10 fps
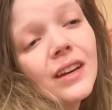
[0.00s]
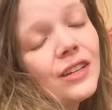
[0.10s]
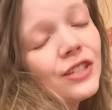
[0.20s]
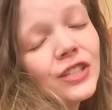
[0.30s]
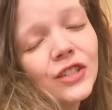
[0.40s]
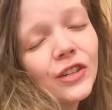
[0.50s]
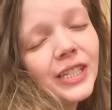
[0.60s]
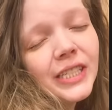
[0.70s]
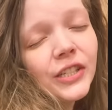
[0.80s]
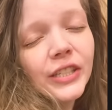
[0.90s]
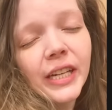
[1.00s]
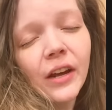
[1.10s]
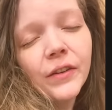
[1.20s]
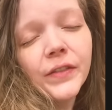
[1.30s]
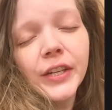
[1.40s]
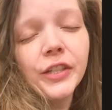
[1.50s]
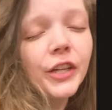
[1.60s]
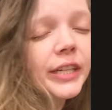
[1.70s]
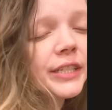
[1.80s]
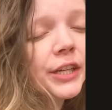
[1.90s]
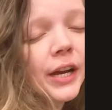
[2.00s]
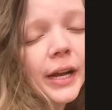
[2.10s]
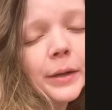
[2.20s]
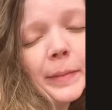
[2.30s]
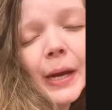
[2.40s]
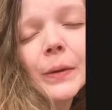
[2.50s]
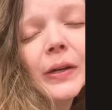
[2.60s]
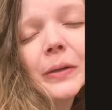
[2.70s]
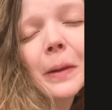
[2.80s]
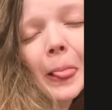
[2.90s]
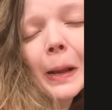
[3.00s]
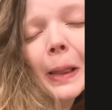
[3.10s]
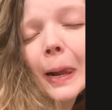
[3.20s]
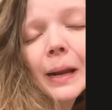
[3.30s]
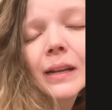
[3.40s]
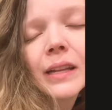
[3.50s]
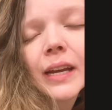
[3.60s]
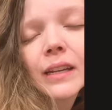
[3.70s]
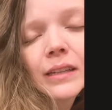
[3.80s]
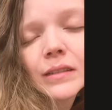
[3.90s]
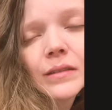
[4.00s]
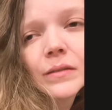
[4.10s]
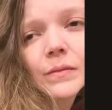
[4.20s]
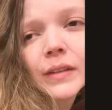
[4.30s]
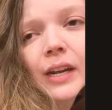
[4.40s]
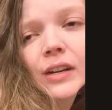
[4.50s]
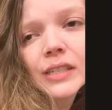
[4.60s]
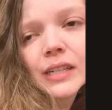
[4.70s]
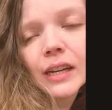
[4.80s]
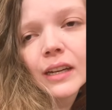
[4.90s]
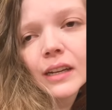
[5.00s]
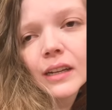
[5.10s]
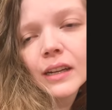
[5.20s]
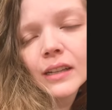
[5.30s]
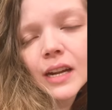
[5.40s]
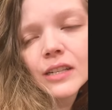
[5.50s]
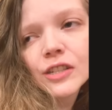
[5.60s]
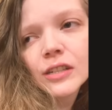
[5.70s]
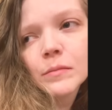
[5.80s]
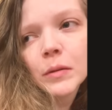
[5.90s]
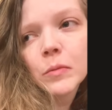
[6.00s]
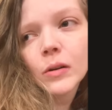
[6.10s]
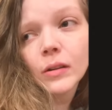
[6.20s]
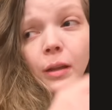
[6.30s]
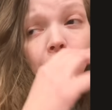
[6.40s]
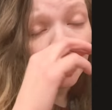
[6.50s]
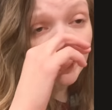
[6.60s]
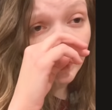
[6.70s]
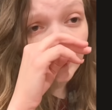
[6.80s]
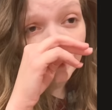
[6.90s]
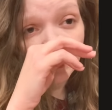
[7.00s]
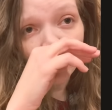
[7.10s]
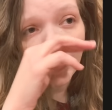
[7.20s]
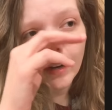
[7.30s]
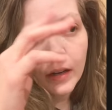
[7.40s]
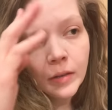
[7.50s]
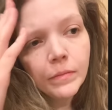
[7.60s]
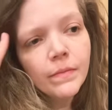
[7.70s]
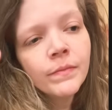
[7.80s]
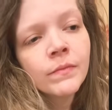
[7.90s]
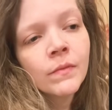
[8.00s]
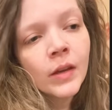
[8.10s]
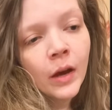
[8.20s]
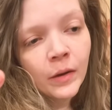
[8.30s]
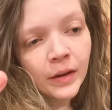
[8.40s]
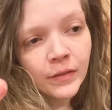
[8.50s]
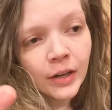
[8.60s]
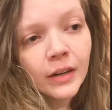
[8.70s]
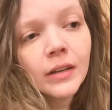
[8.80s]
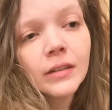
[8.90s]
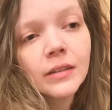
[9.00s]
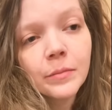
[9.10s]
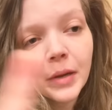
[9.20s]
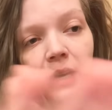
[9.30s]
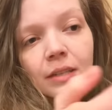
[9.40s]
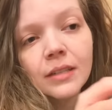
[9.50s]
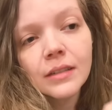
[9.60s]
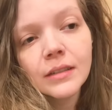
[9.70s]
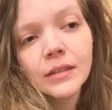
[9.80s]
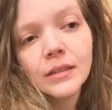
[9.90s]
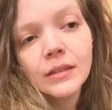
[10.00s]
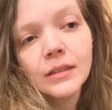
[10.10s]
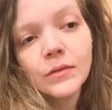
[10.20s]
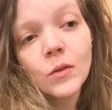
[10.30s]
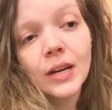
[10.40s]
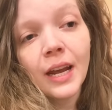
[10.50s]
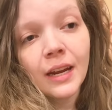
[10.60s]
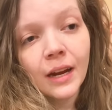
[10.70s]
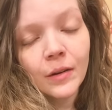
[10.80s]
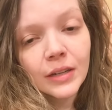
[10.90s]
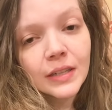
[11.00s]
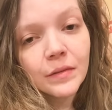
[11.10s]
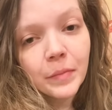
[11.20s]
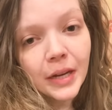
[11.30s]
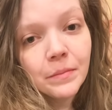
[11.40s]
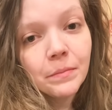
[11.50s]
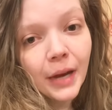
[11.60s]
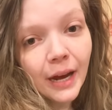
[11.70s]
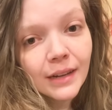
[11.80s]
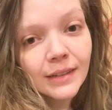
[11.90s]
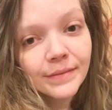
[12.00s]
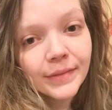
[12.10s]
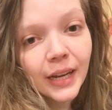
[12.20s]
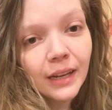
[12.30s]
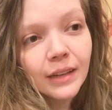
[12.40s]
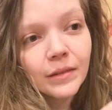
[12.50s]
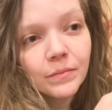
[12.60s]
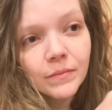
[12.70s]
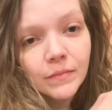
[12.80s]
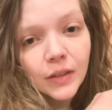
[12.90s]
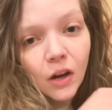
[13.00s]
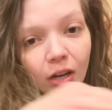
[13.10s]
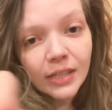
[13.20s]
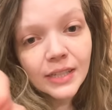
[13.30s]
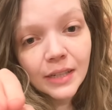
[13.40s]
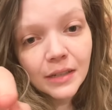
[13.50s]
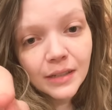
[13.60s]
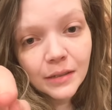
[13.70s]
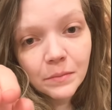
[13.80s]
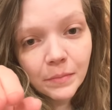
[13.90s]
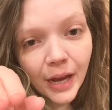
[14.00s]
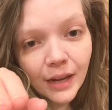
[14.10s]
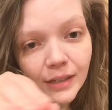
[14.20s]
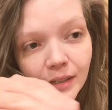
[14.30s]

just trust yourself and trust your higher power. Like guaranteed. And that's just my borderline personality disorder. However, the past 48 hours have been bad, like constant bad,